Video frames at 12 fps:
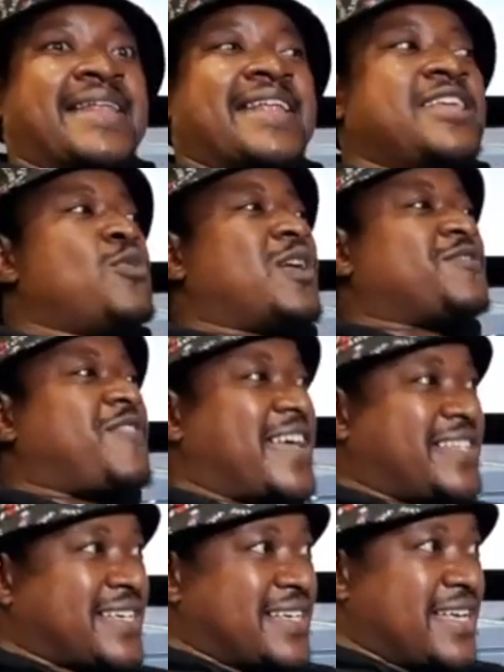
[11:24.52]
And then he was
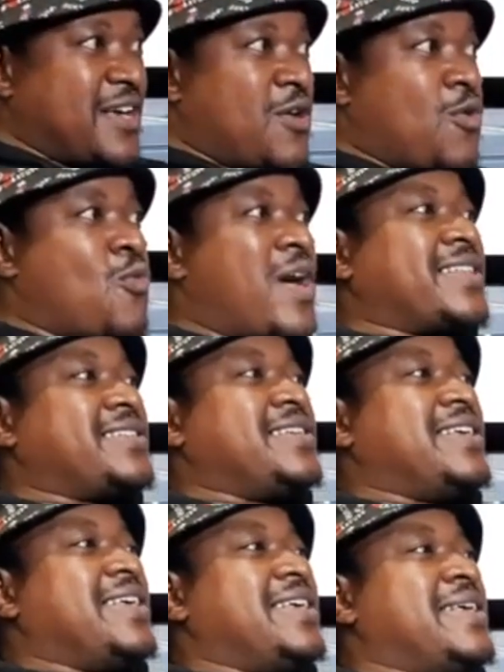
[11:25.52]
fighting what
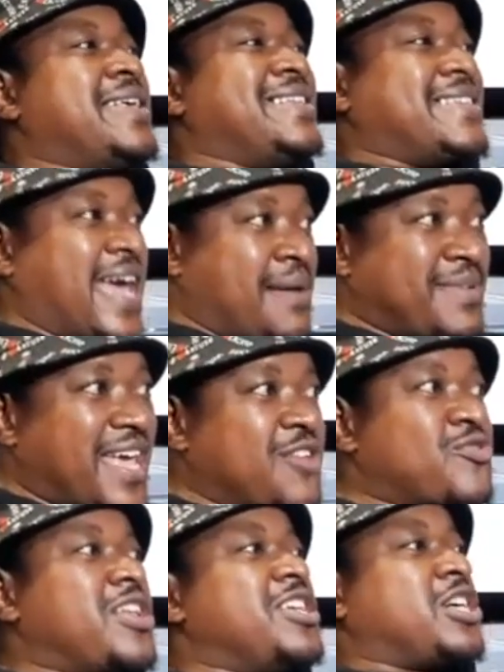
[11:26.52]
he termed
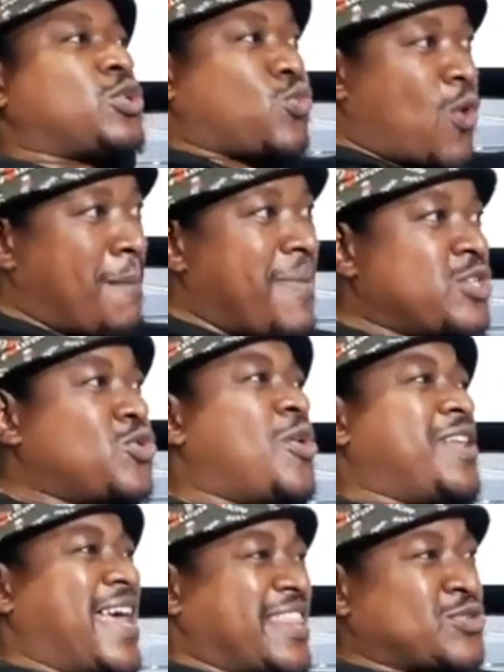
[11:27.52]
a religious war
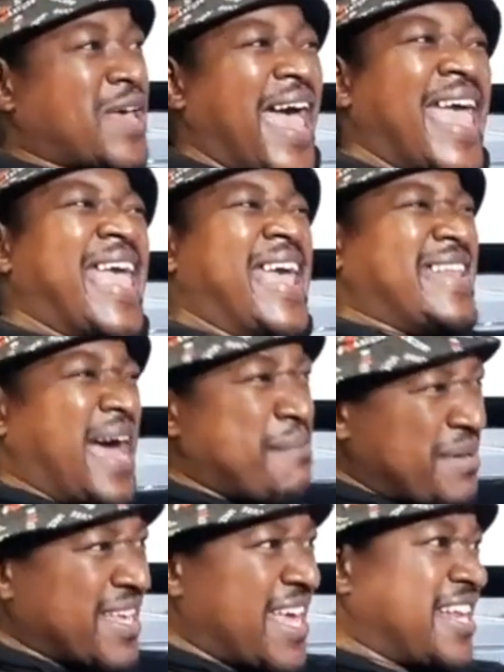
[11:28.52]
based on ethics. I hate
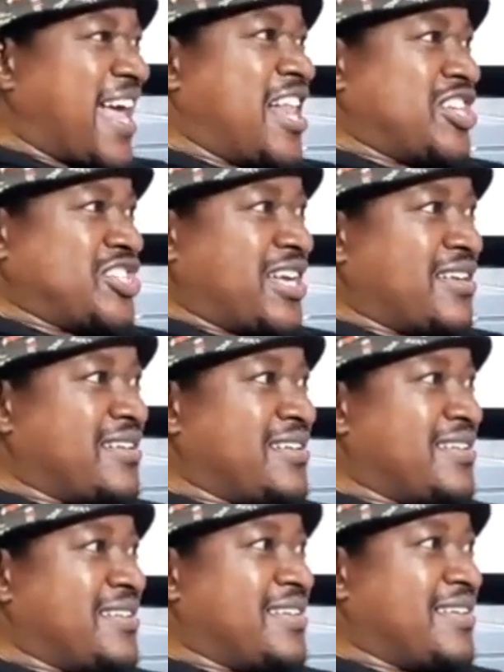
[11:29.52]
American culture.
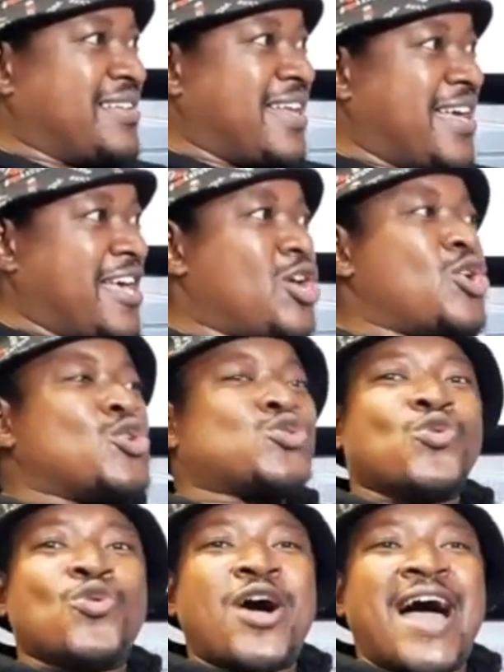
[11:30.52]

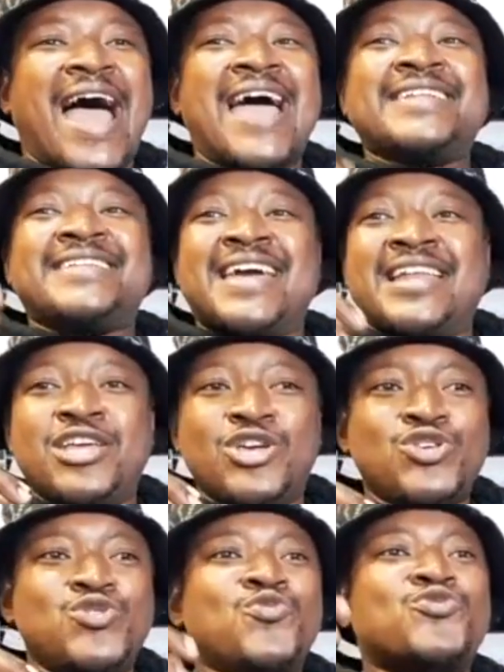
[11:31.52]
So
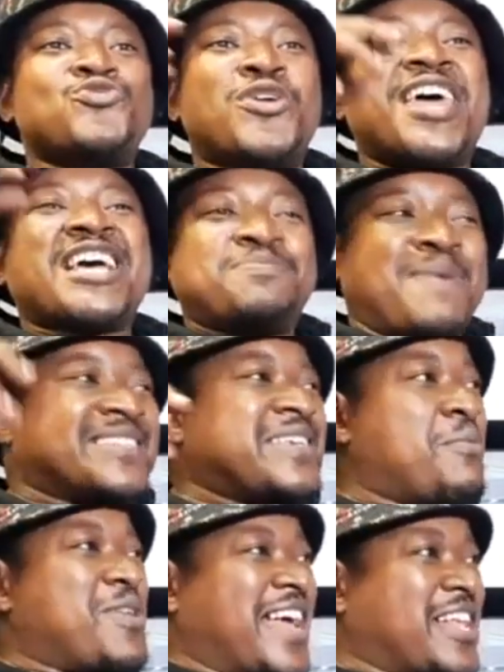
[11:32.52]
ideally, you would not expect
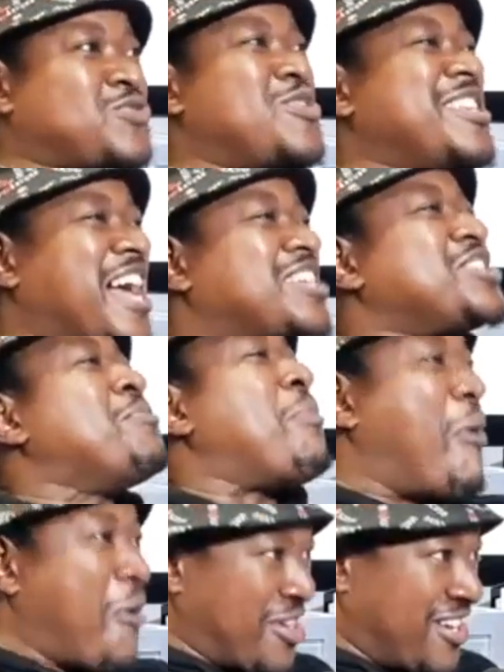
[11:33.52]
somebody like that to indulge
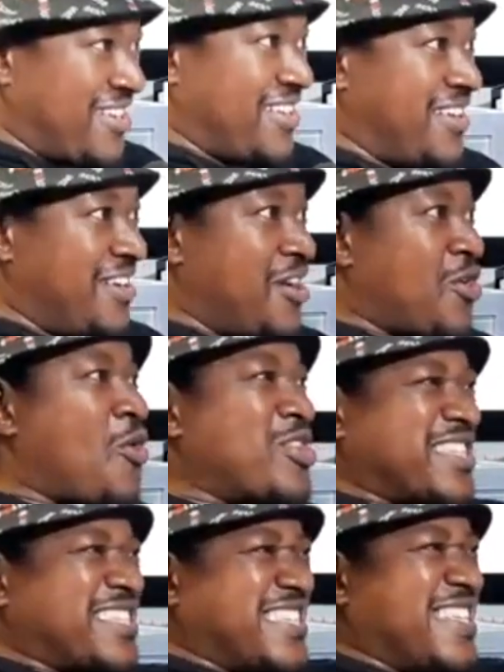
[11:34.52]
in porn
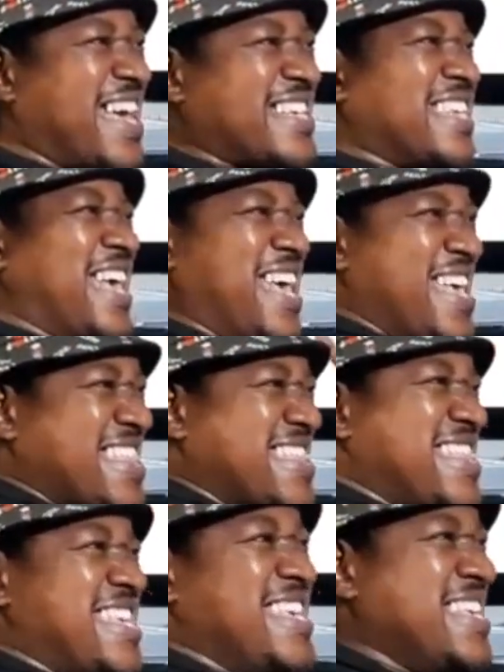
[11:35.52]
because it's seen as
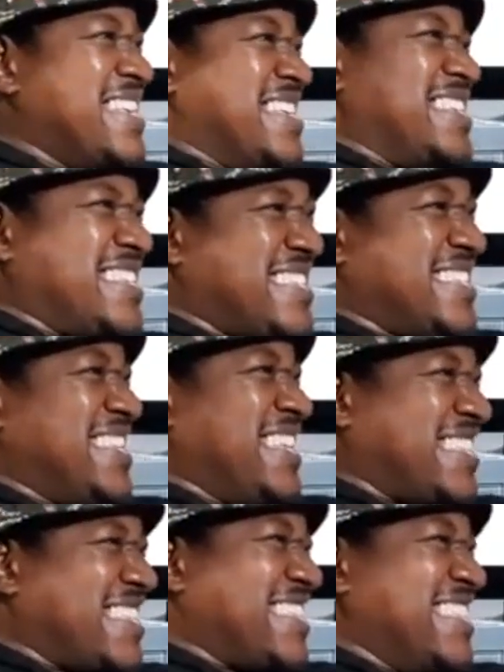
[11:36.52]

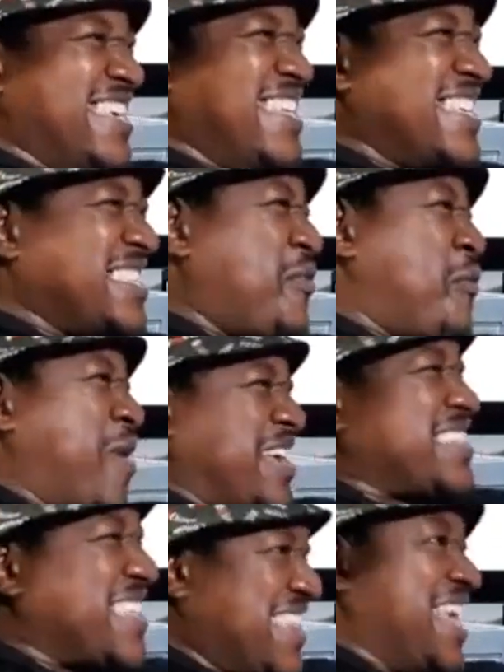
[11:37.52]
it's seedy, it's a
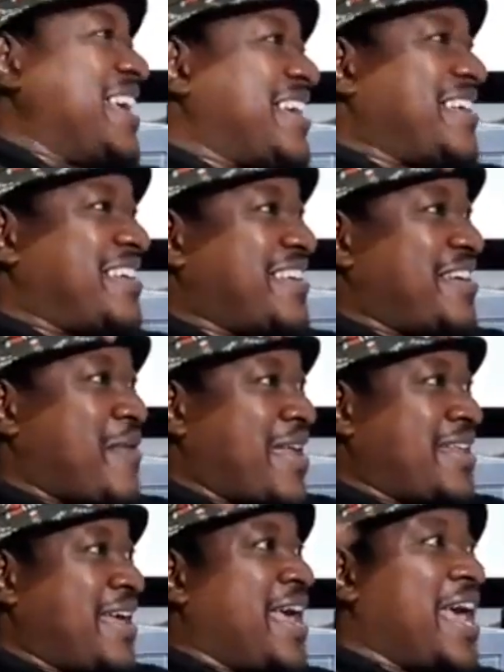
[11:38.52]
West thing,
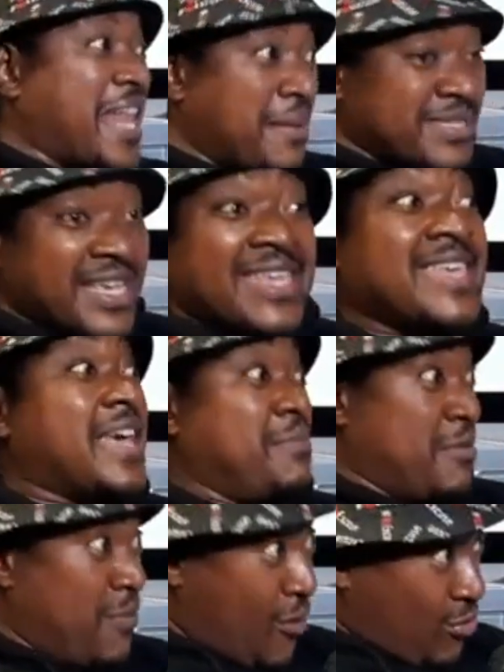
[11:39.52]
right? Yeah. And I'm saying he
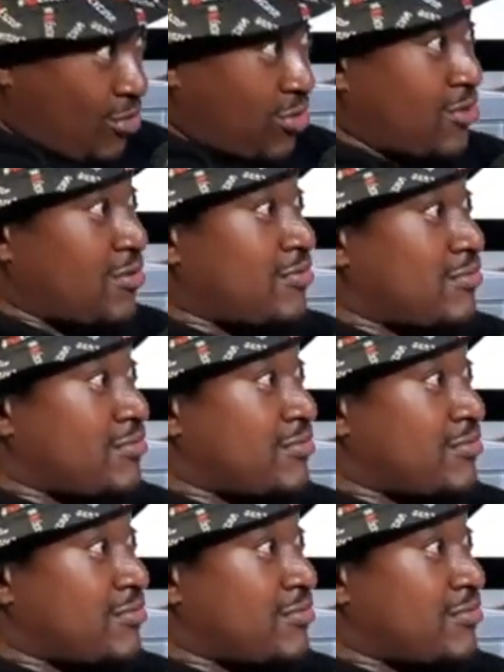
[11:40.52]
can be both.